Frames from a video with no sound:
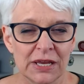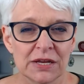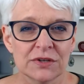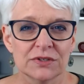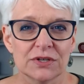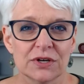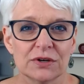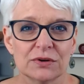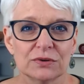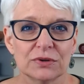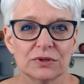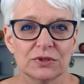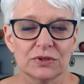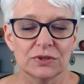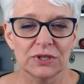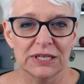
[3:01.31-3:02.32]
So
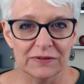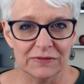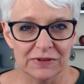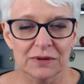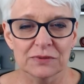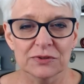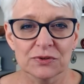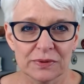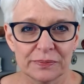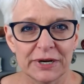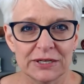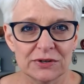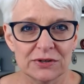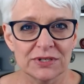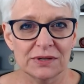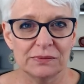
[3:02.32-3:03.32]
giving those
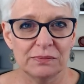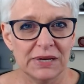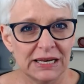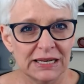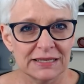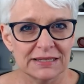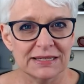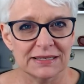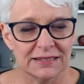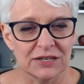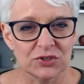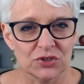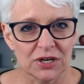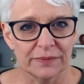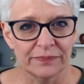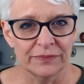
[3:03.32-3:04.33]
reminders in meetings,
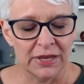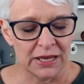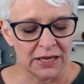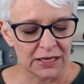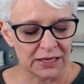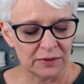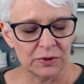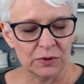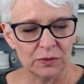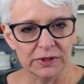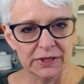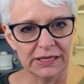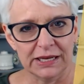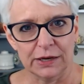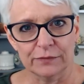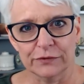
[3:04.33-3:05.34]
etc., can be really
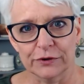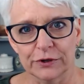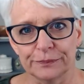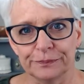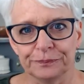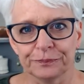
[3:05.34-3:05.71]
helpful.